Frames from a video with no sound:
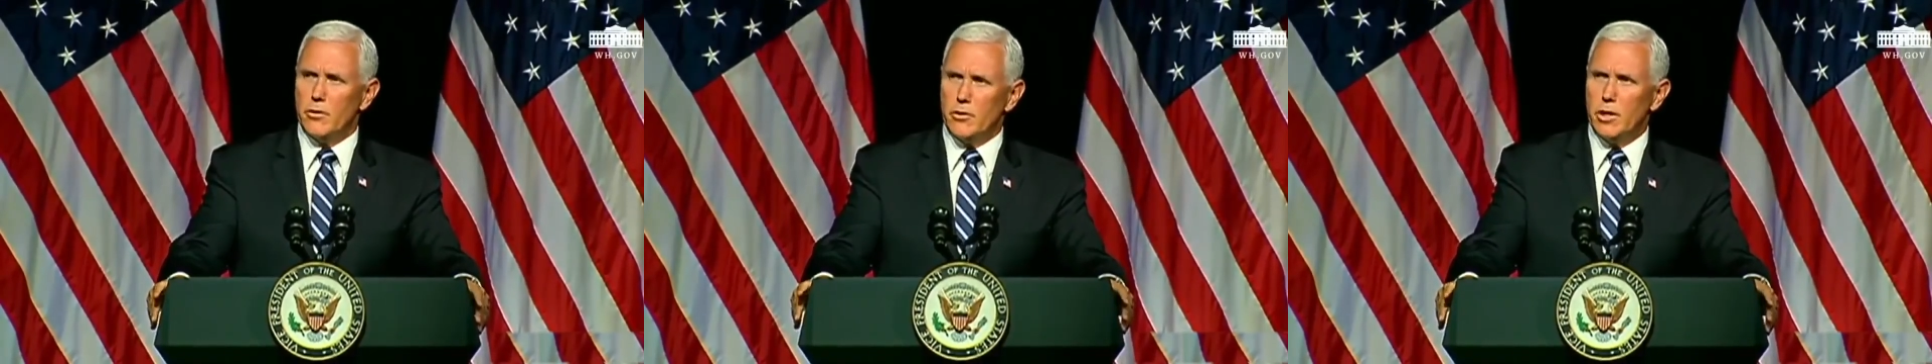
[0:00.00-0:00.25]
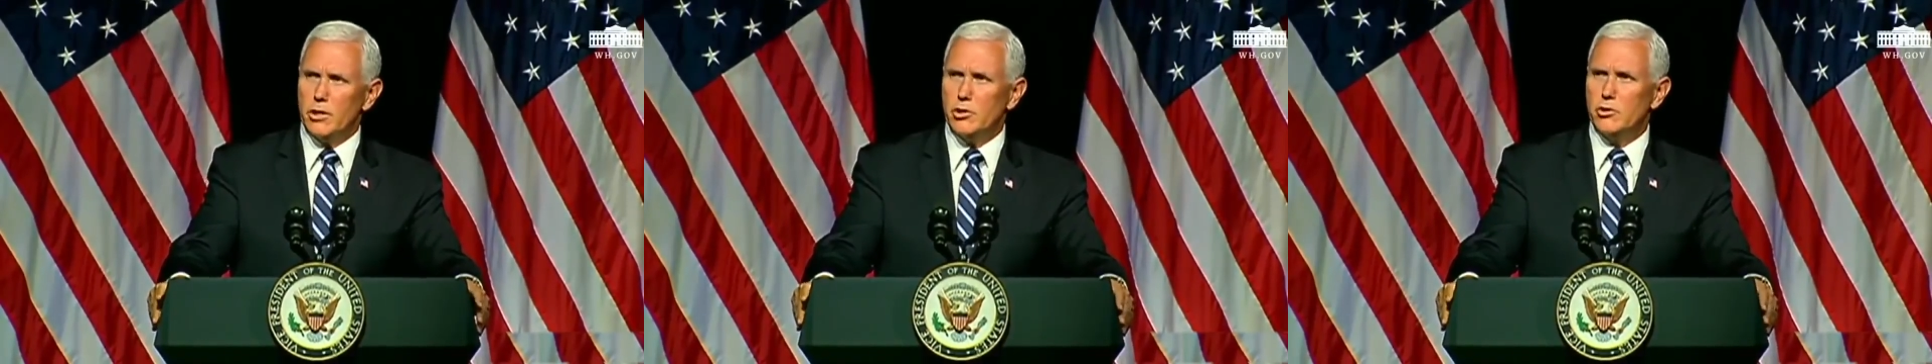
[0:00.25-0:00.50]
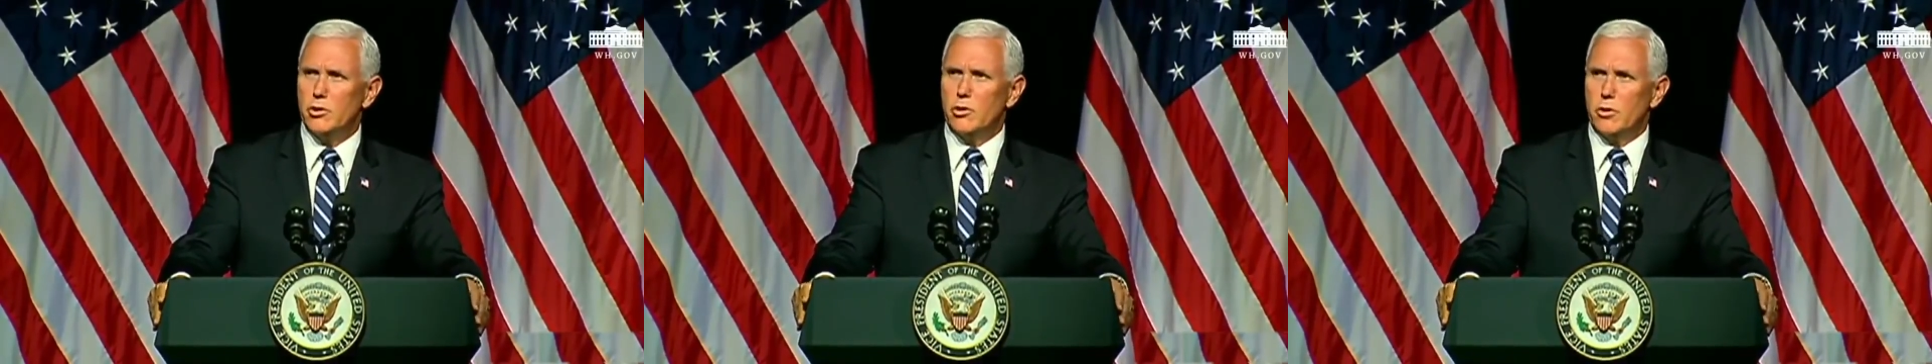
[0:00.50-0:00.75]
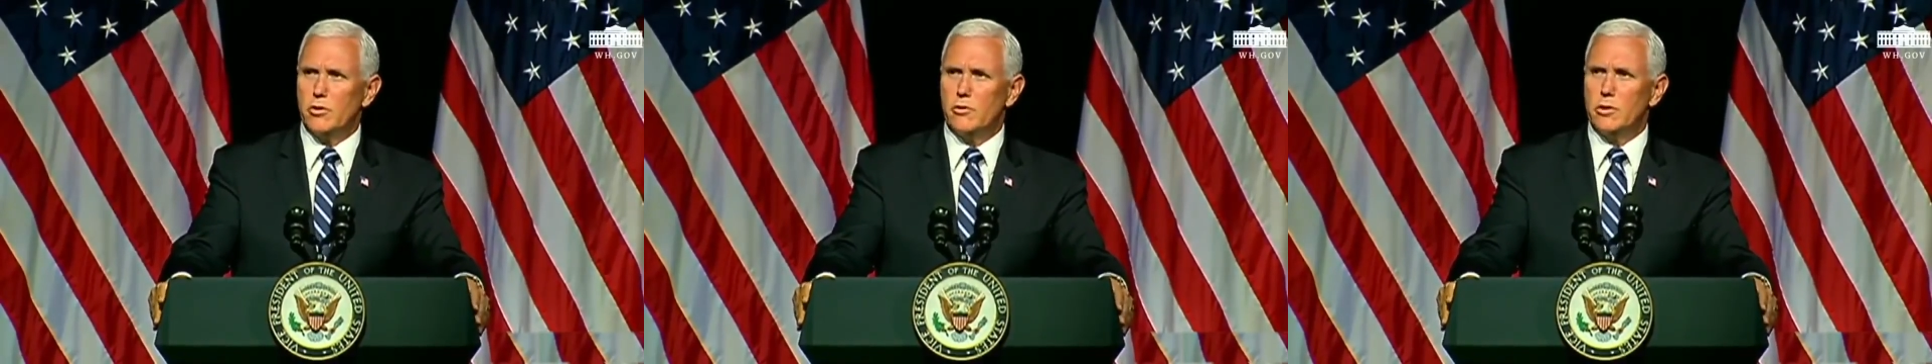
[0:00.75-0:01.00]
While other nations
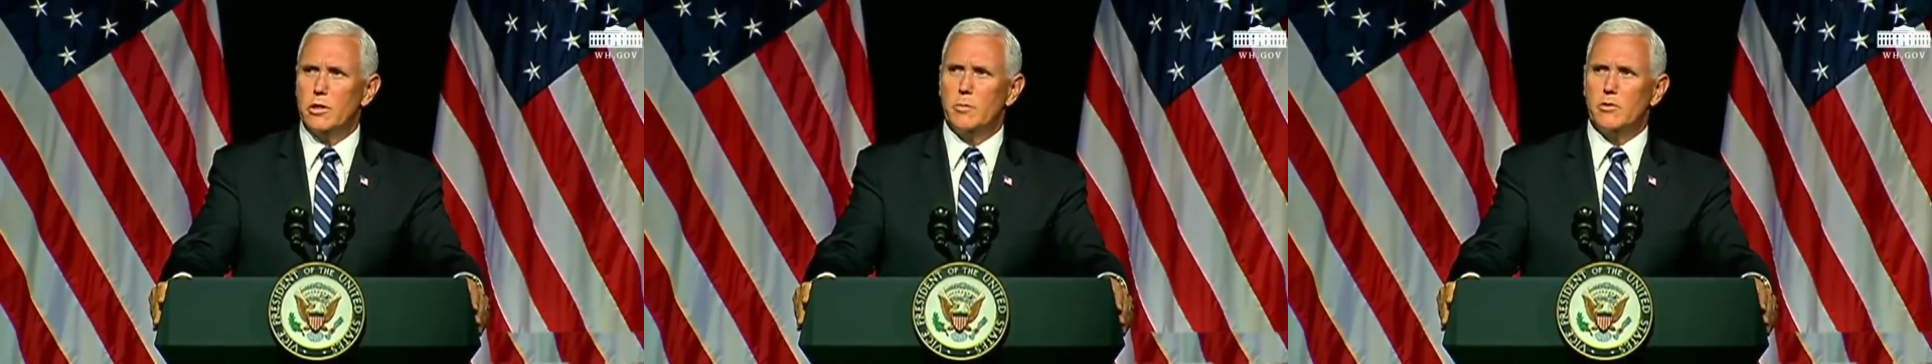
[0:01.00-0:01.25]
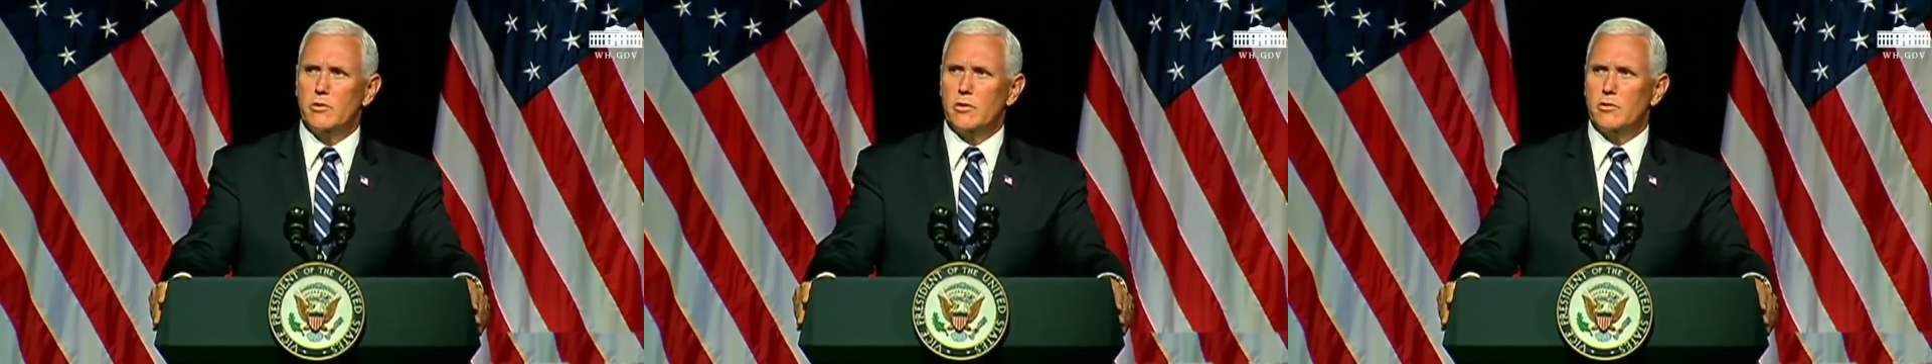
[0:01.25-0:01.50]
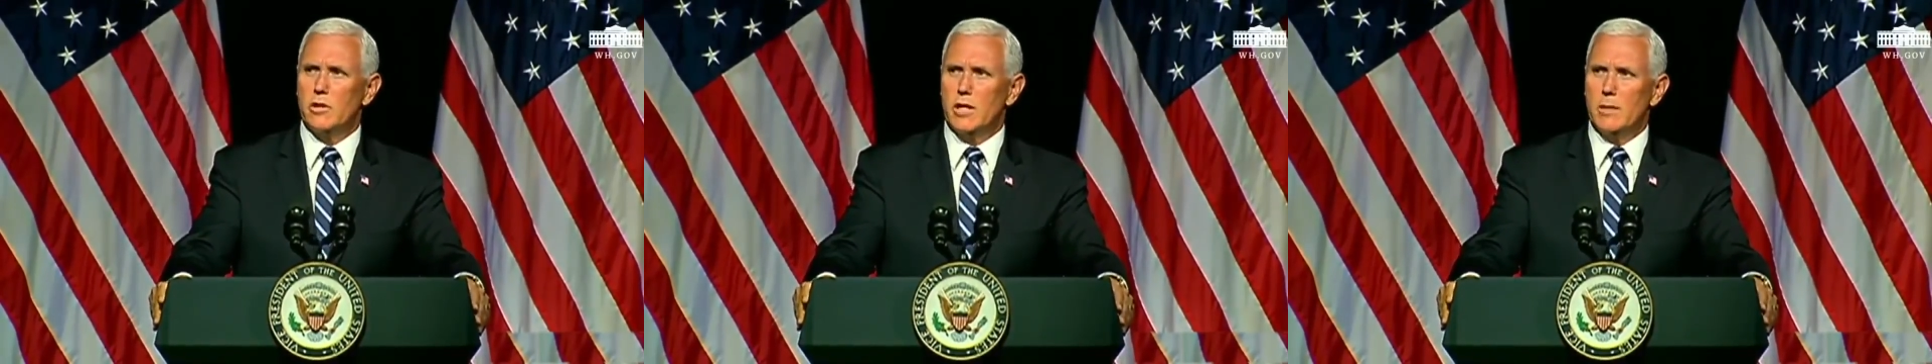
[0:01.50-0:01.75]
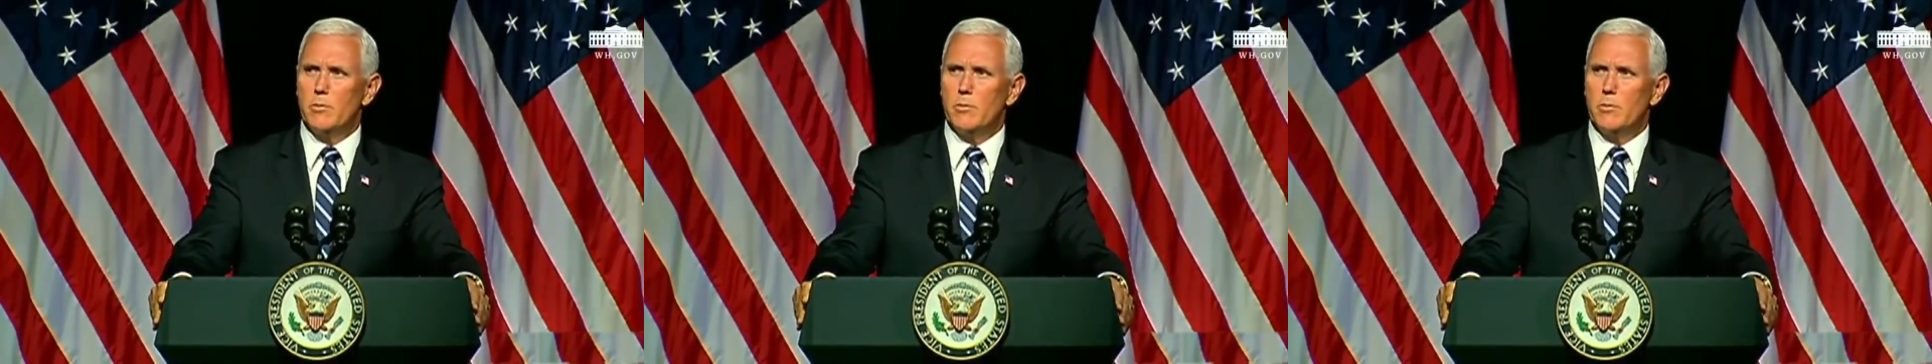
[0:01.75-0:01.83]
increasingly possess the